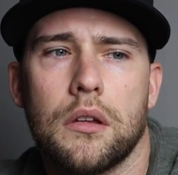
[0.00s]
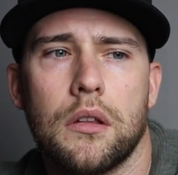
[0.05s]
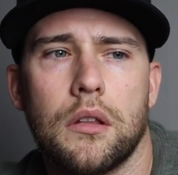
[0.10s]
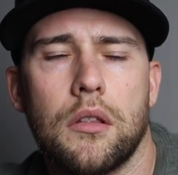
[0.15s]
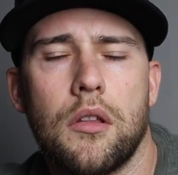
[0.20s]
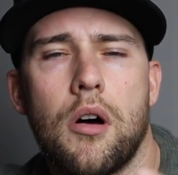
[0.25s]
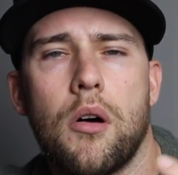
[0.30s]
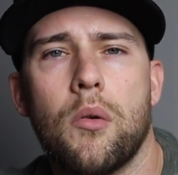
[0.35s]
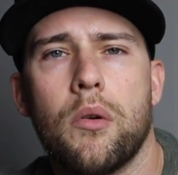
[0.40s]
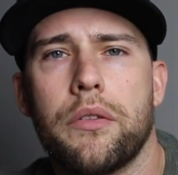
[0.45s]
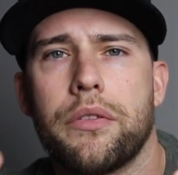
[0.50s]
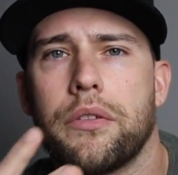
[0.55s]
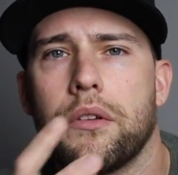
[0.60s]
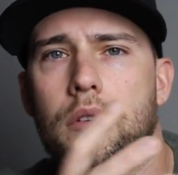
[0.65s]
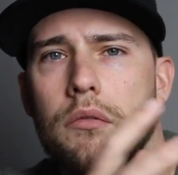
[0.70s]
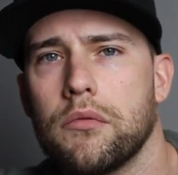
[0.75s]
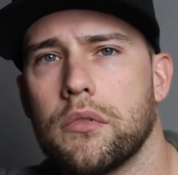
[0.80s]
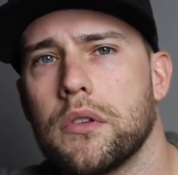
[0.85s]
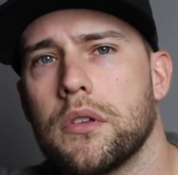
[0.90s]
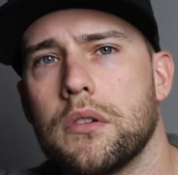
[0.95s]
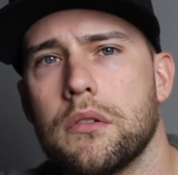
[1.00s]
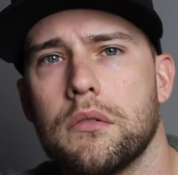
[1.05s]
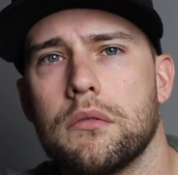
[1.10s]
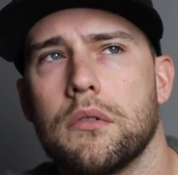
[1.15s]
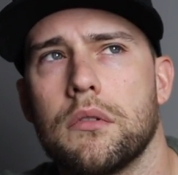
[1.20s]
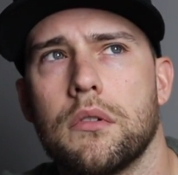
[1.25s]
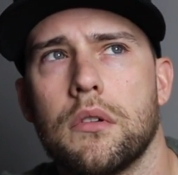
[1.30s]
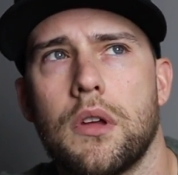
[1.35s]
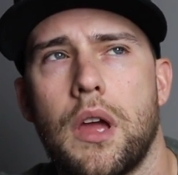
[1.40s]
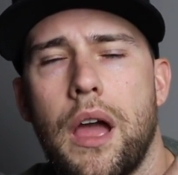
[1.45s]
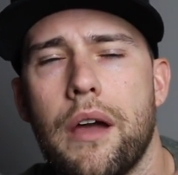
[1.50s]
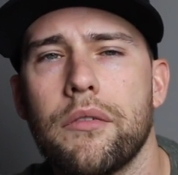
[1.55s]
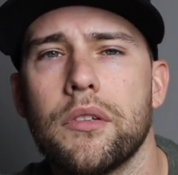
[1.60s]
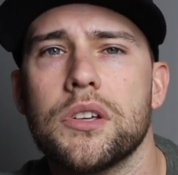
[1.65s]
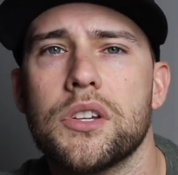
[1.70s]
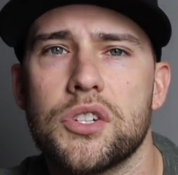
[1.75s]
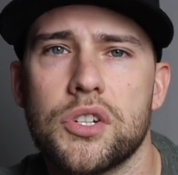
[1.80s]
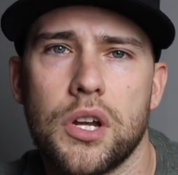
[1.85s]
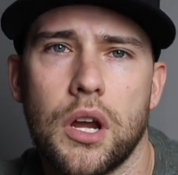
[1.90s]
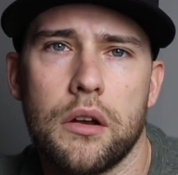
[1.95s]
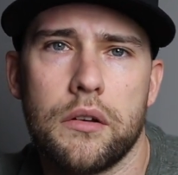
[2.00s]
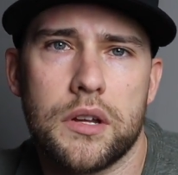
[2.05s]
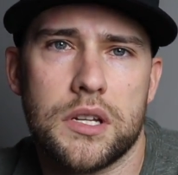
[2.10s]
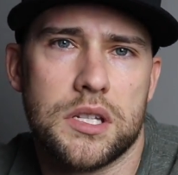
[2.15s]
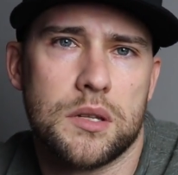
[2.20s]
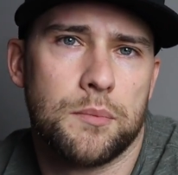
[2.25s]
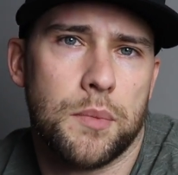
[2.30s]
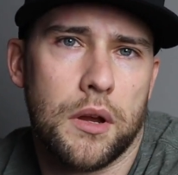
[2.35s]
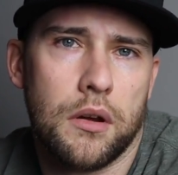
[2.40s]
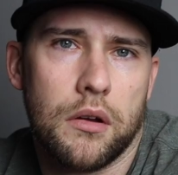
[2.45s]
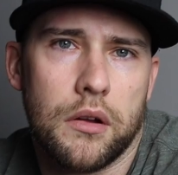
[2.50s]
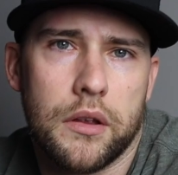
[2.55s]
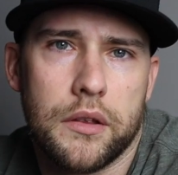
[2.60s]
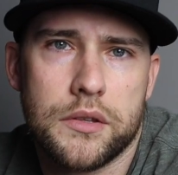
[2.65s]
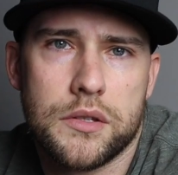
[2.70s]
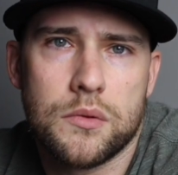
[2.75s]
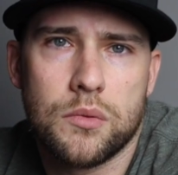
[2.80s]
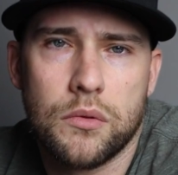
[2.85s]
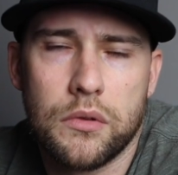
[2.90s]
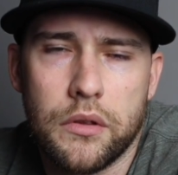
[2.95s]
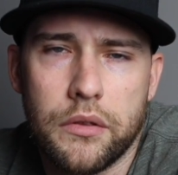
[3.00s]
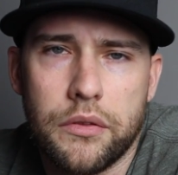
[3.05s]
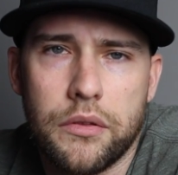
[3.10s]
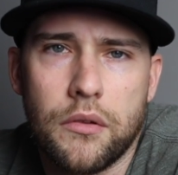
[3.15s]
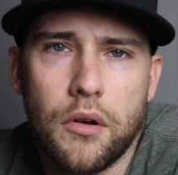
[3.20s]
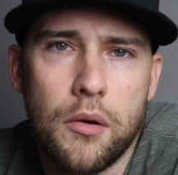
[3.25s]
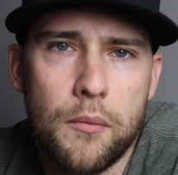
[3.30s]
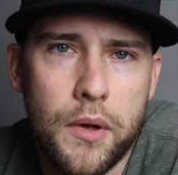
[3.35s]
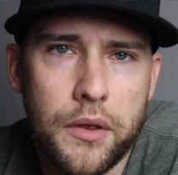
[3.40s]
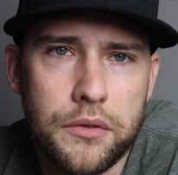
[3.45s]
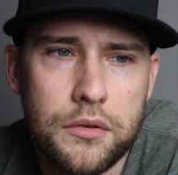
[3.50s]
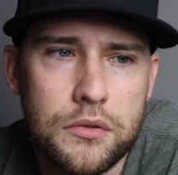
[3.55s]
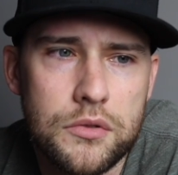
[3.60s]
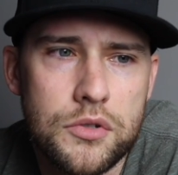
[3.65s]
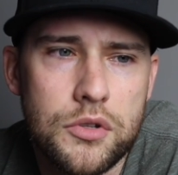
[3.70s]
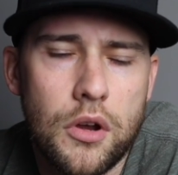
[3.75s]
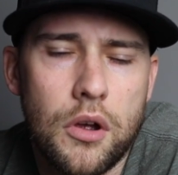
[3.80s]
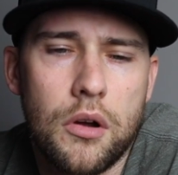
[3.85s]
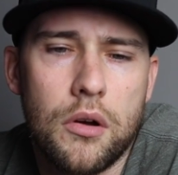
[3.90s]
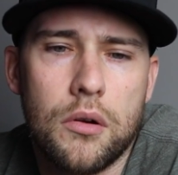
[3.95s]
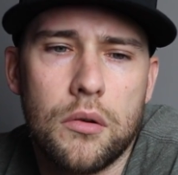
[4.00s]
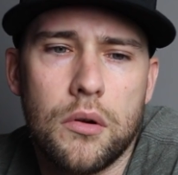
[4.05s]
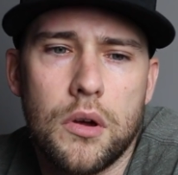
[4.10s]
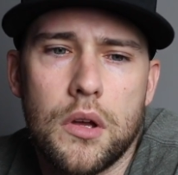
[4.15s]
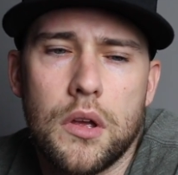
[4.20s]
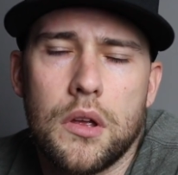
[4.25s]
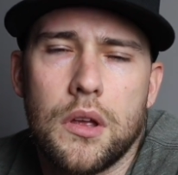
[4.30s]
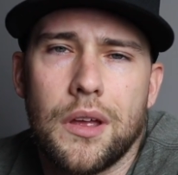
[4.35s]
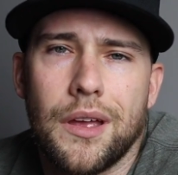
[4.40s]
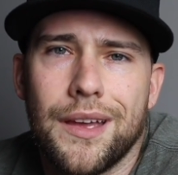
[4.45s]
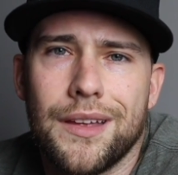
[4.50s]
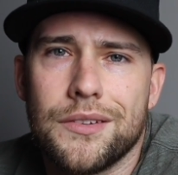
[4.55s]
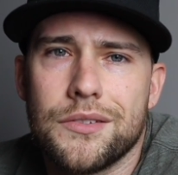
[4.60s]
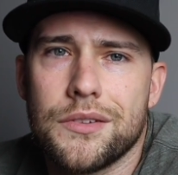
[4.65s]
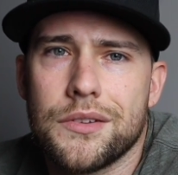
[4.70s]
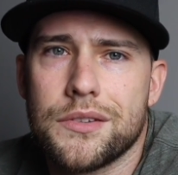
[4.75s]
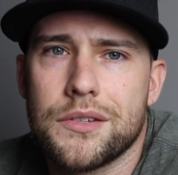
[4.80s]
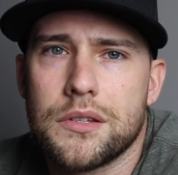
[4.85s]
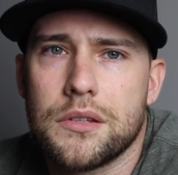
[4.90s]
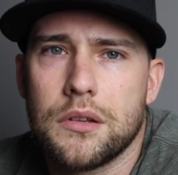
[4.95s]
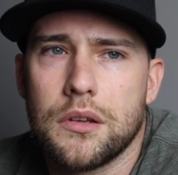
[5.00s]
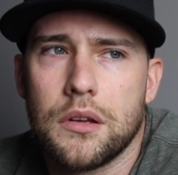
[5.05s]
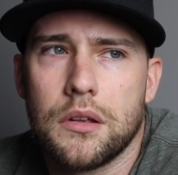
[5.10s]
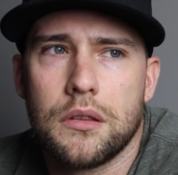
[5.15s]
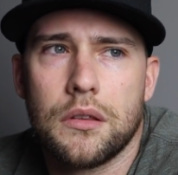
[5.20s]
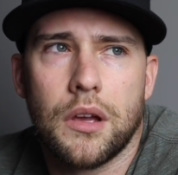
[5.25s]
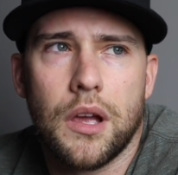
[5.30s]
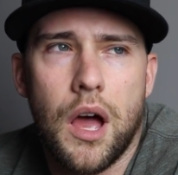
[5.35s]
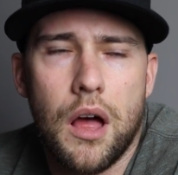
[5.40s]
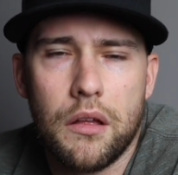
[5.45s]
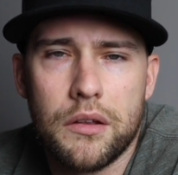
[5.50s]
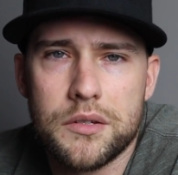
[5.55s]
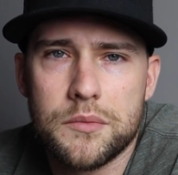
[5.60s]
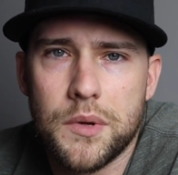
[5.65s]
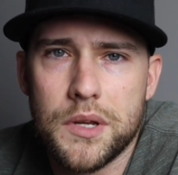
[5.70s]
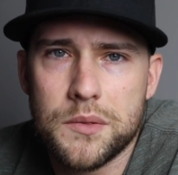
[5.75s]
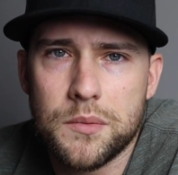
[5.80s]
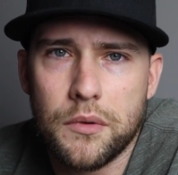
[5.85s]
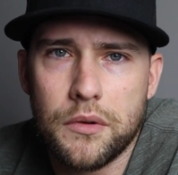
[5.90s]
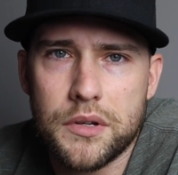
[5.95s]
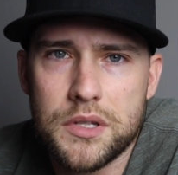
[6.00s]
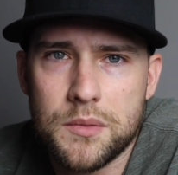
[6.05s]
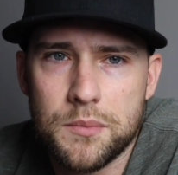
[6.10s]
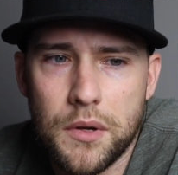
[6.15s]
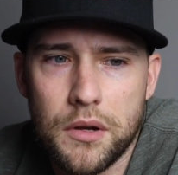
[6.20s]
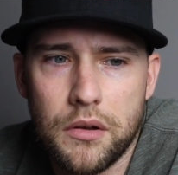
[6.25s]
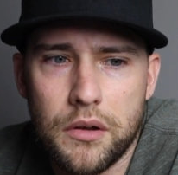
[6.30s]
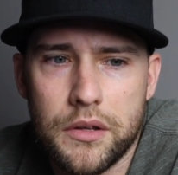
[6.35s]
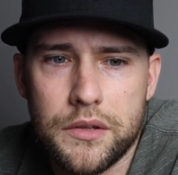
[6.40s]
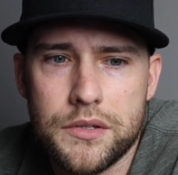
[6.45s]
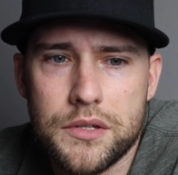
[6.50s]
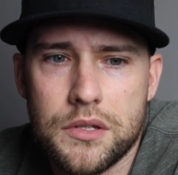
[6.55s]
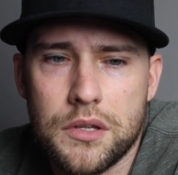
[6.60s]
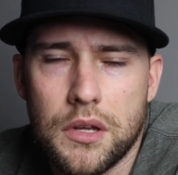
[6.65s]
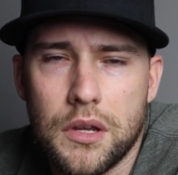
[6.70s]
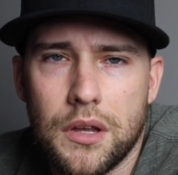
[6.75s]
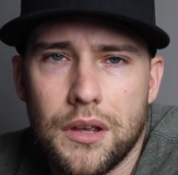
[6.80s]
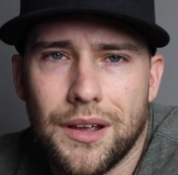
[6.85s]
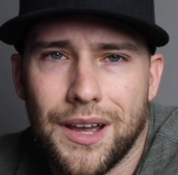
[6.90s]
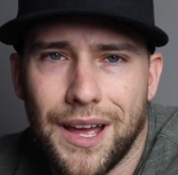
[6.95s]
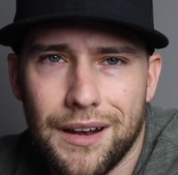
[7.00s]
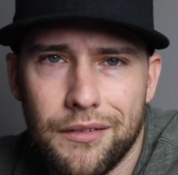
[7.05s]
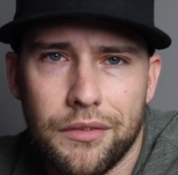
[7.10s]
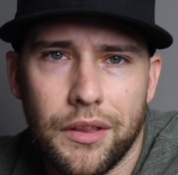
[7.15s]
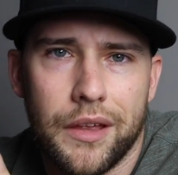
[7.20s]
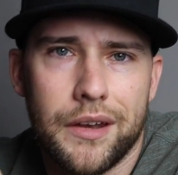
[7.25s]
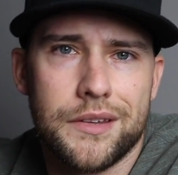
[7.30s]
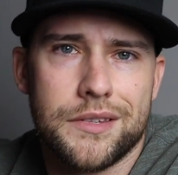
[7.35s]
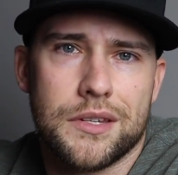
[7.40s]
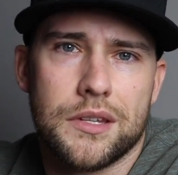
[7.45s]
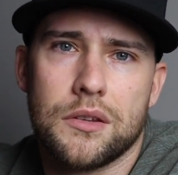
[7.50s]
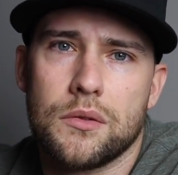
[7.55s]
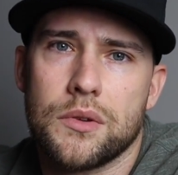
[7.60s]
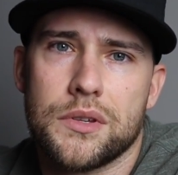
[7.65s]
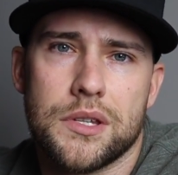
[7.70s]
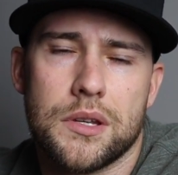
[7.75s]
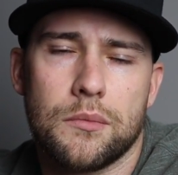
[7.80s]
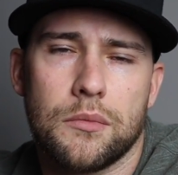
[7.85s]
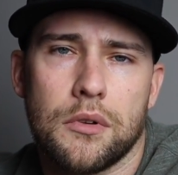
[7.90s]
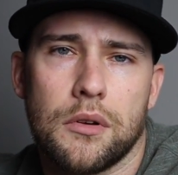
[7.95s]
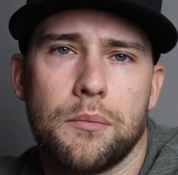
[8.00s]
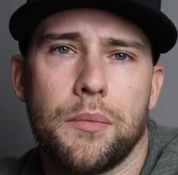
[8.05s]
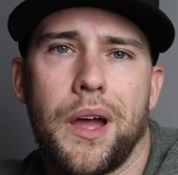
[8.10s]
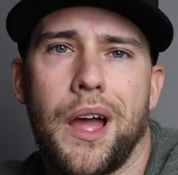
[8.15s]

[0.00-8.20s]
along with a really heavily shared experience with our mentor Joe and just the college baseball experience, kind of led us into a similar